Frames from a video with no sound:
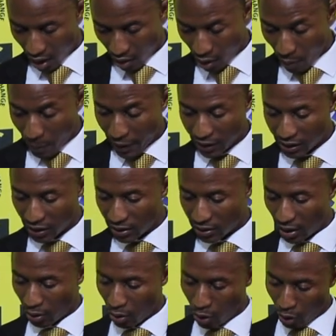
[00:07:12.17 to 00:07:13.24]
corporations
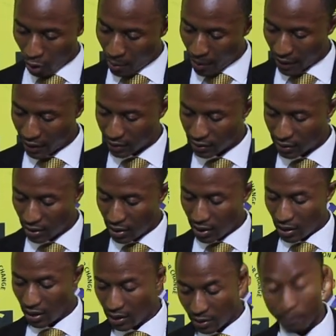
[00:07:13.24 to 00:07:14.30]
and conglomerates
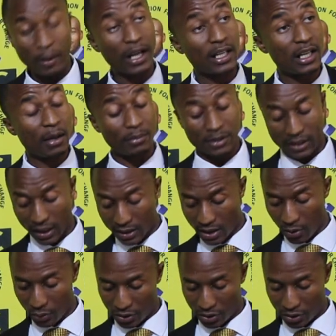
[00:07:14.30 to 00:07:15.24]
in the platinum sector,